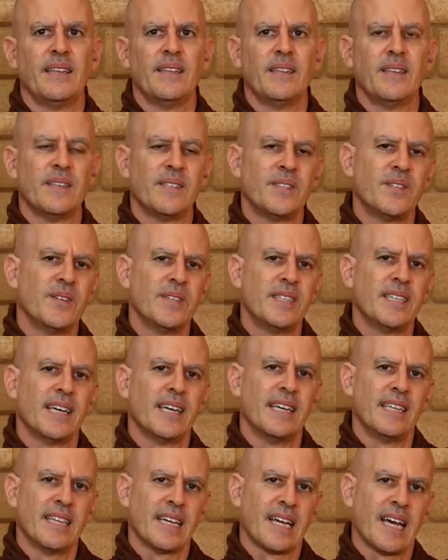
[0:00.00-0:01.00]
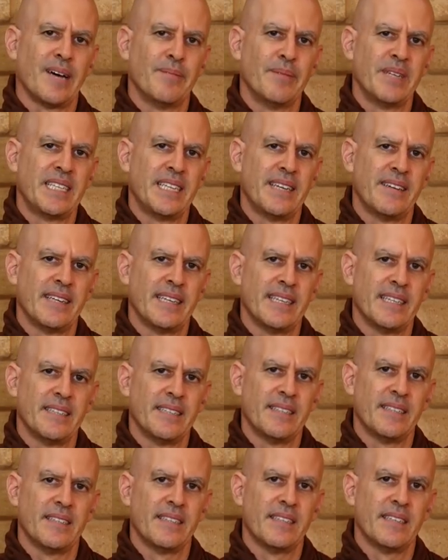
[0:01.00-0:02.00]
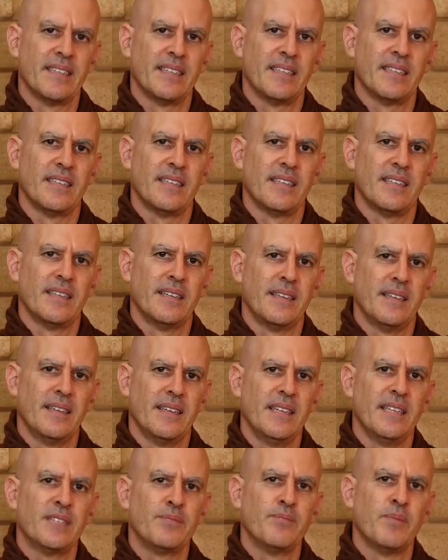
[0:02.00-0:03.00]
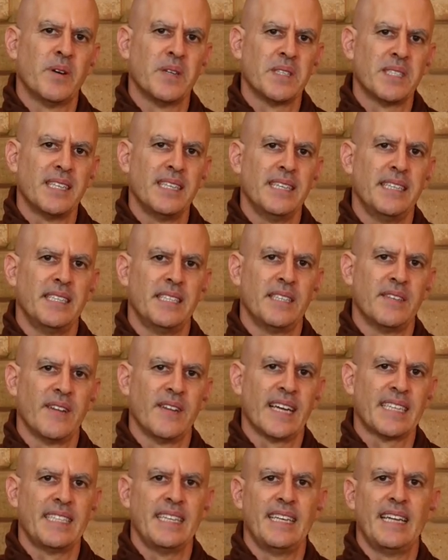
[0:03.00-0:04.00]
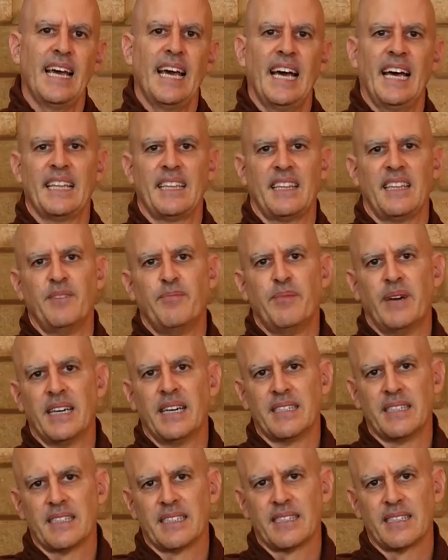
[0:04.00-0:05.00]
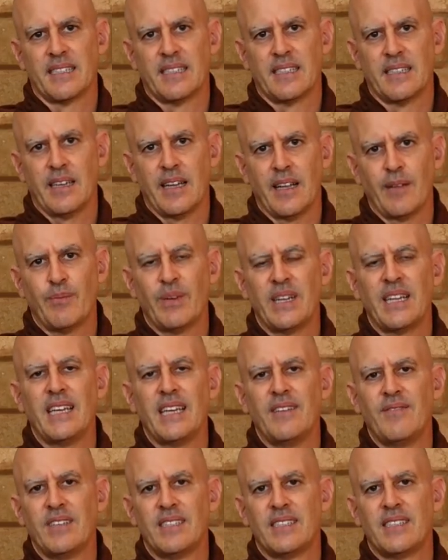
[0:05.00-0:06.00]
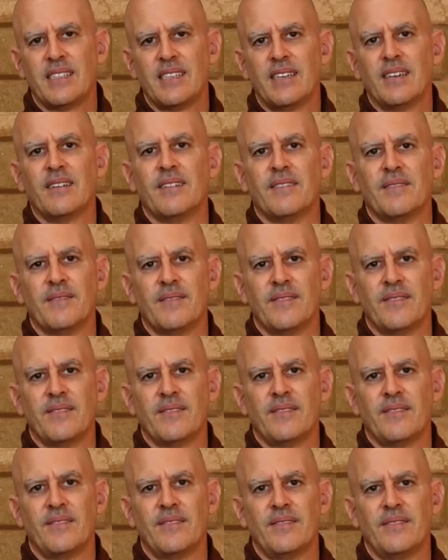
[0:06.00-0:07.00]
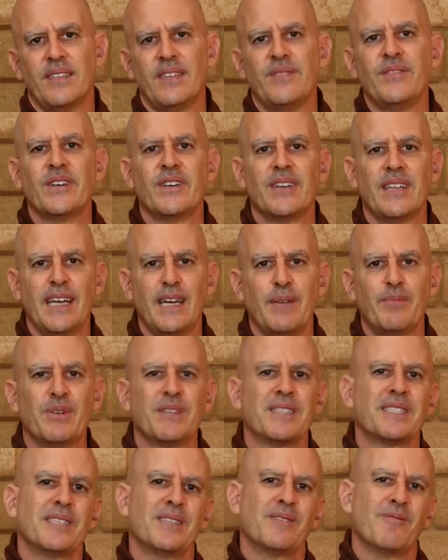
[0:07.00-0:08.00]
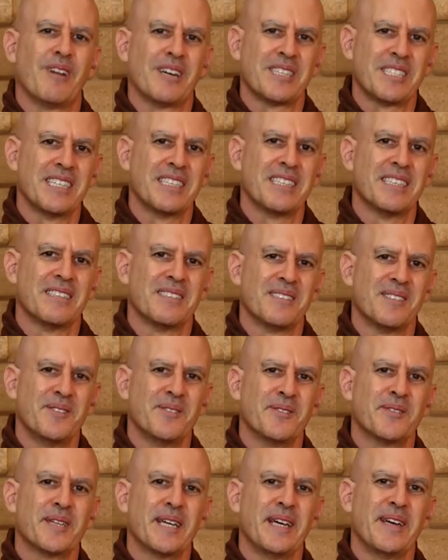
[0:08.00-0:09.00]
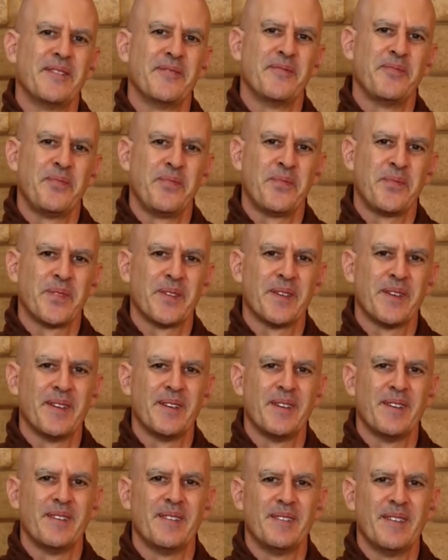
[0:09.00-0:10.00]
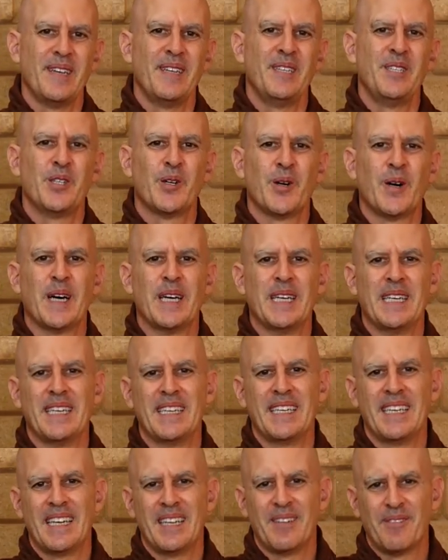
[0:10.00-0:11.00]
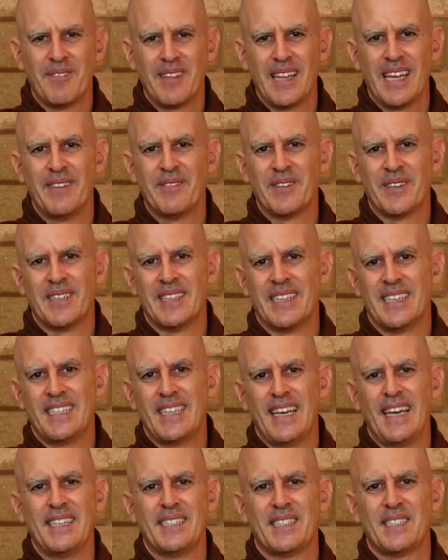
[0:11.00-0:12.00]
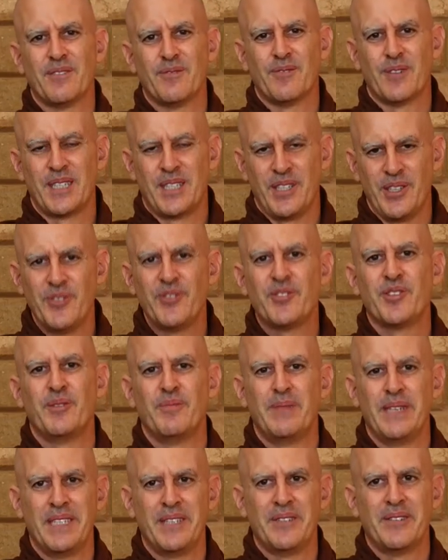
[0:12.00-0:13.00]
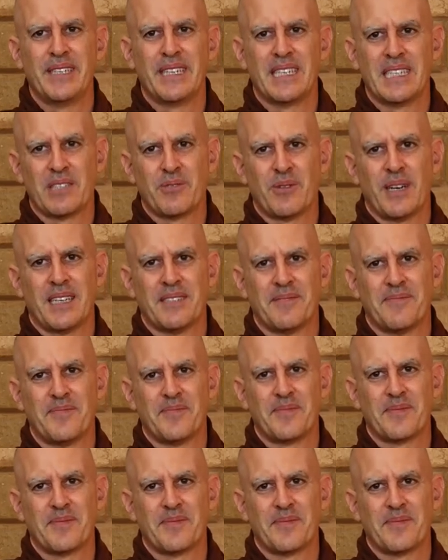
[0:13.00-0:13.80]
The sutta and the commentary is mostly directed at the monks. But even still, if you're a layperson watching this, you can enjoy and get a flavor and the taste of what you should be doing as well.